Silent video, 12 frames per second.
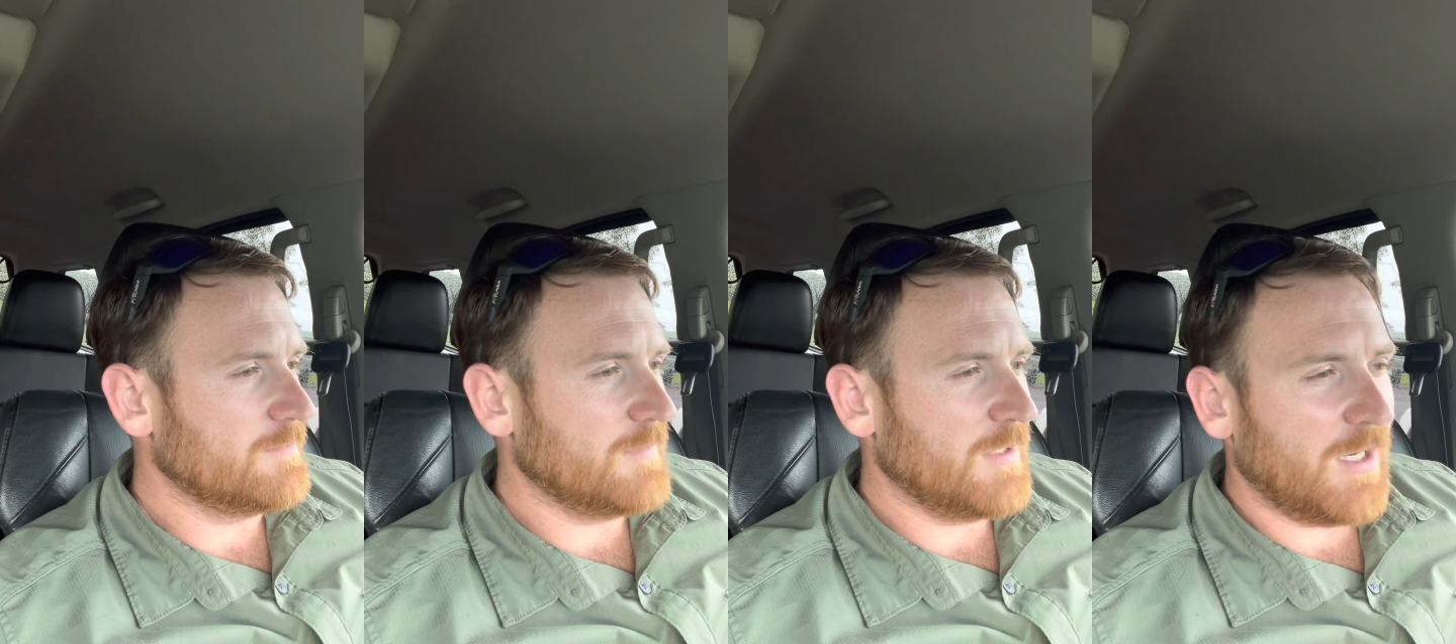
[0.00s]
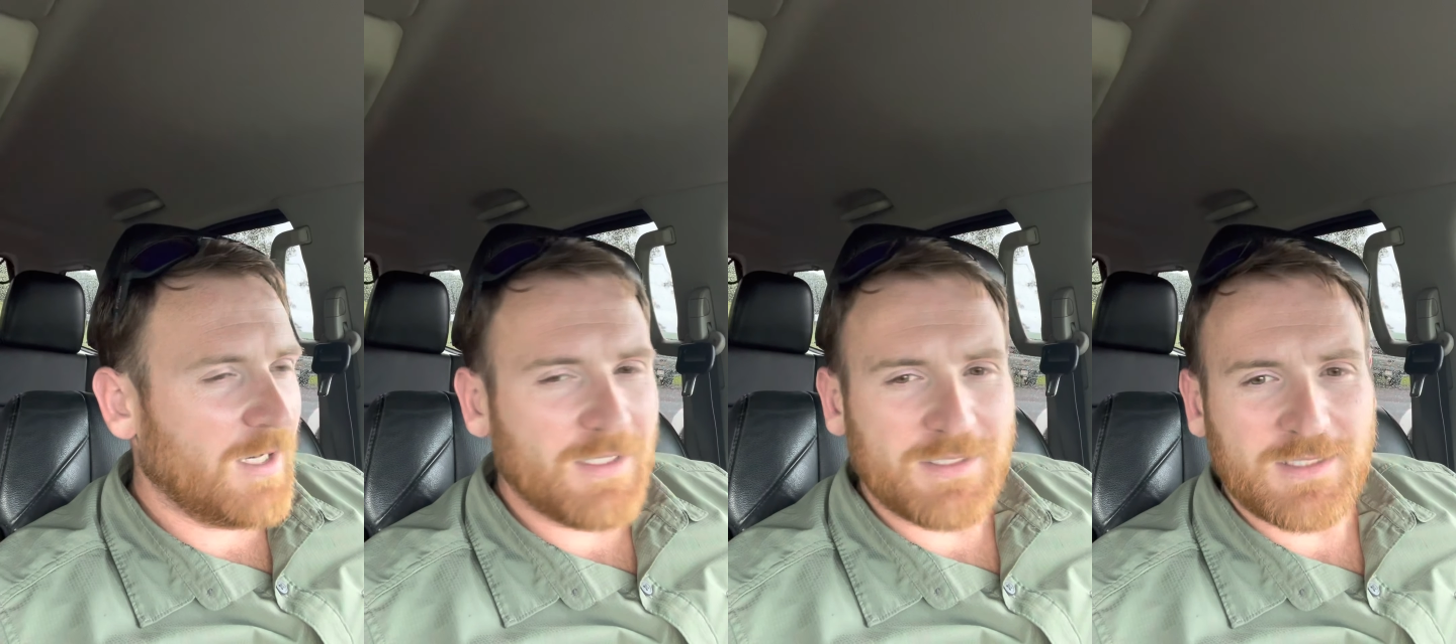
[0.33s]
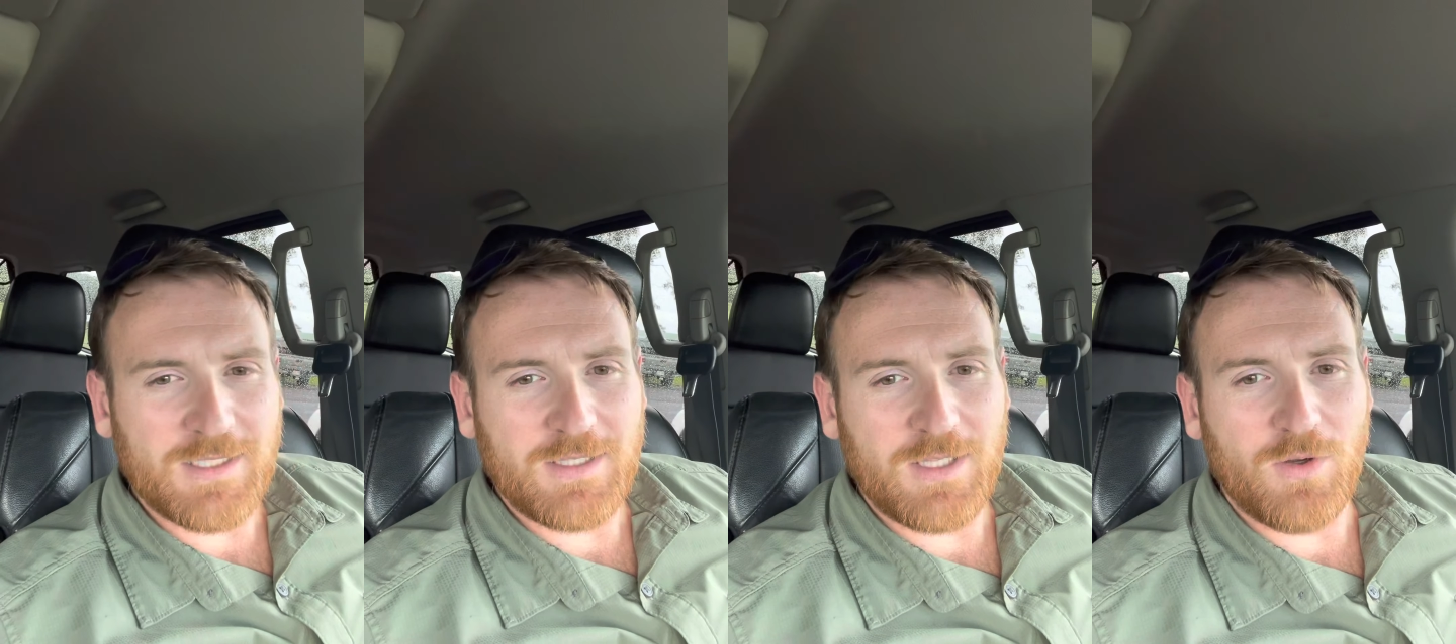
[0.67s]

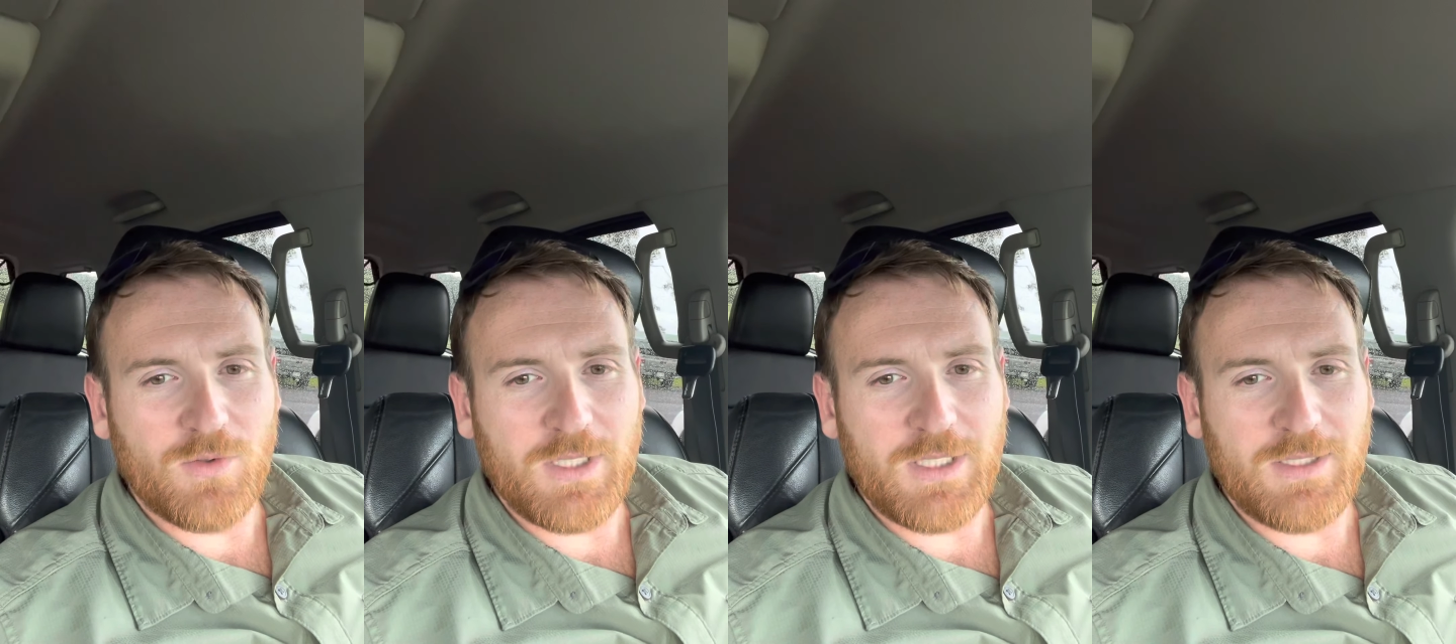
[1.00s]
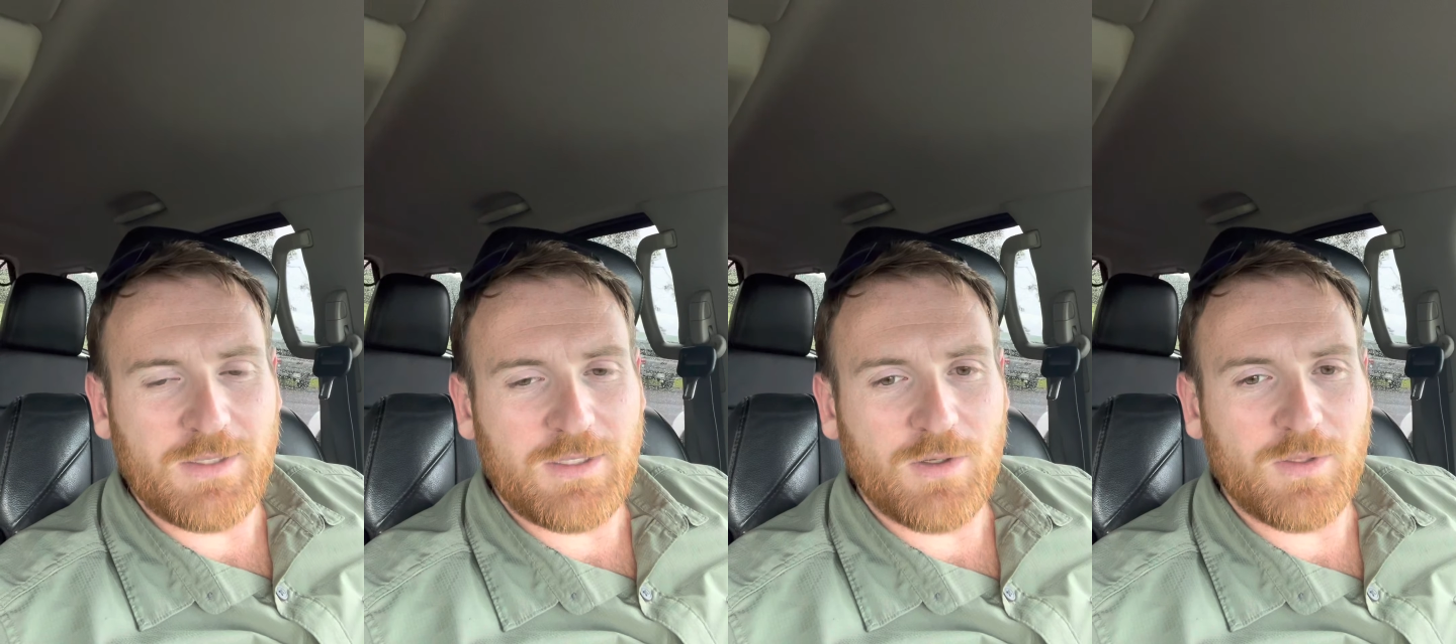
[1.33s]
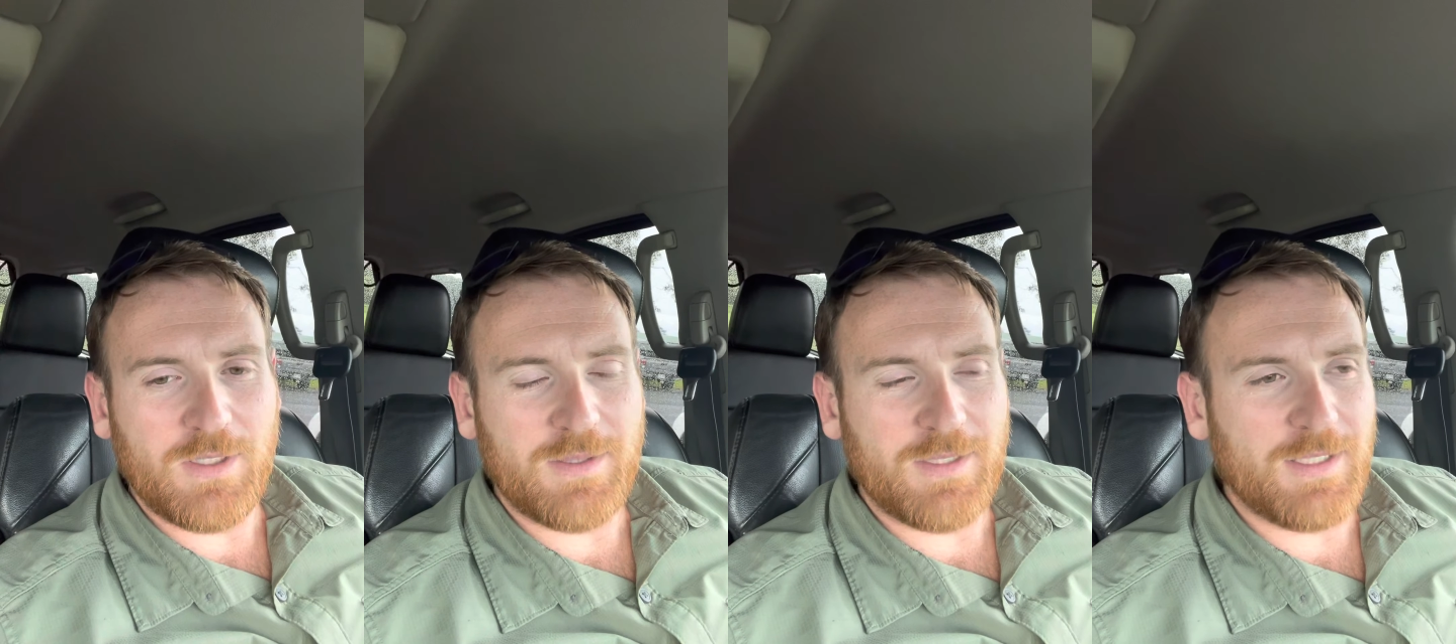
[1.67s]
honestly, the
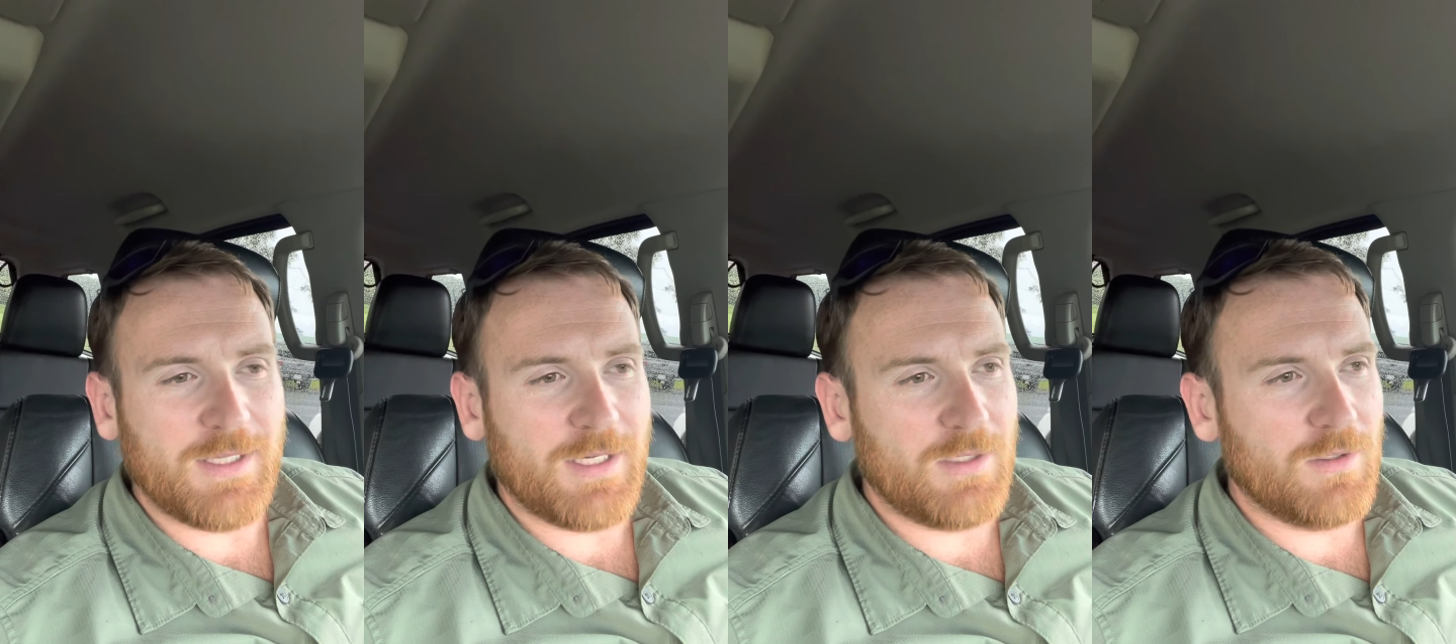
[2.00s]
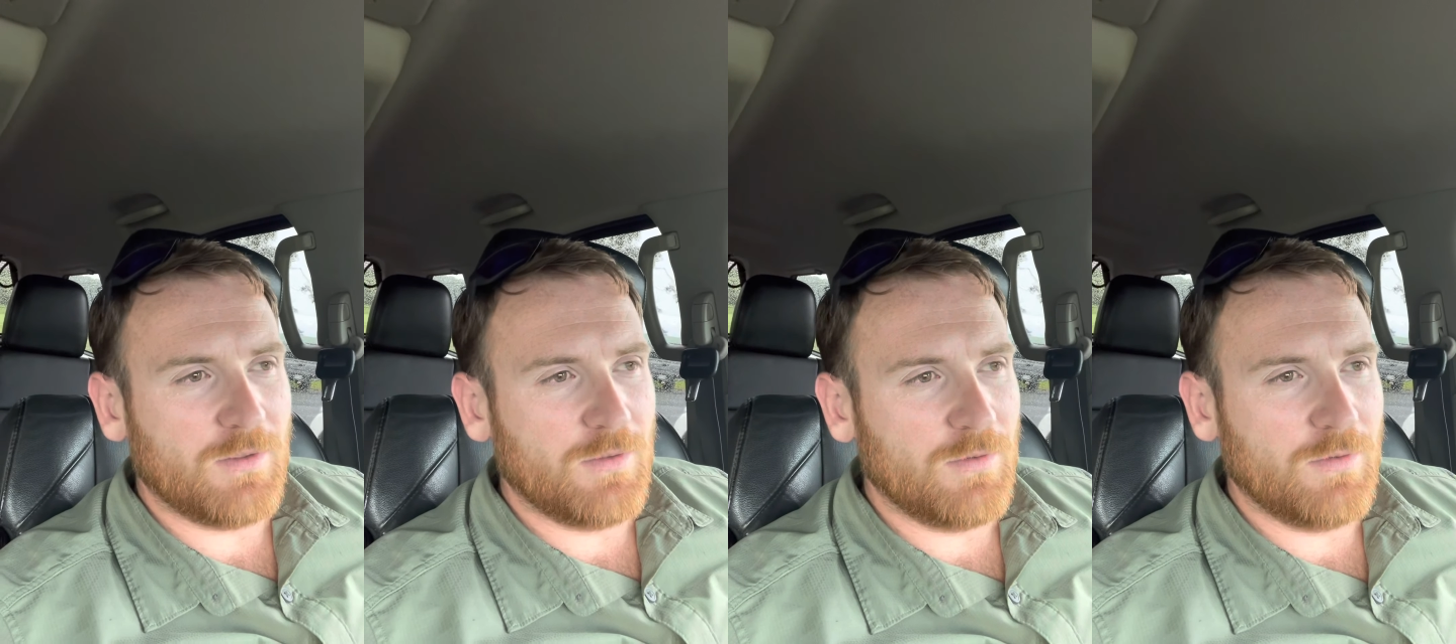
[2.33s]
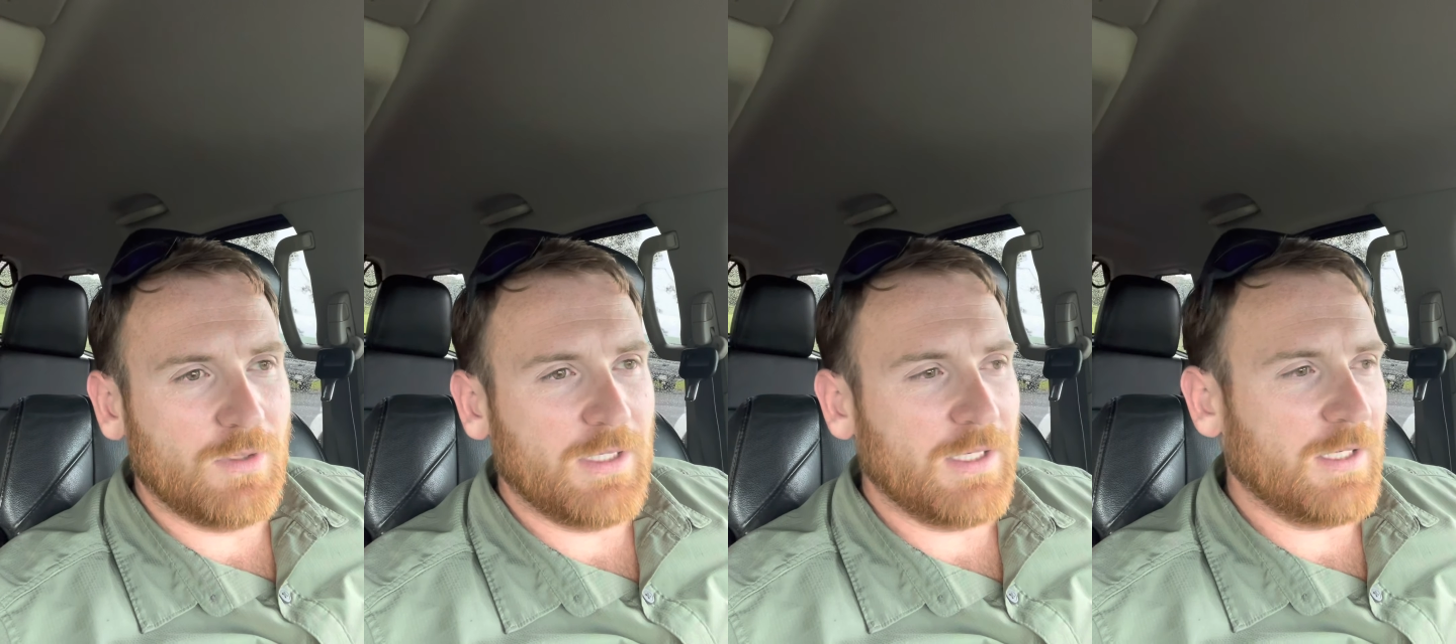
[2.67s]
only thing I do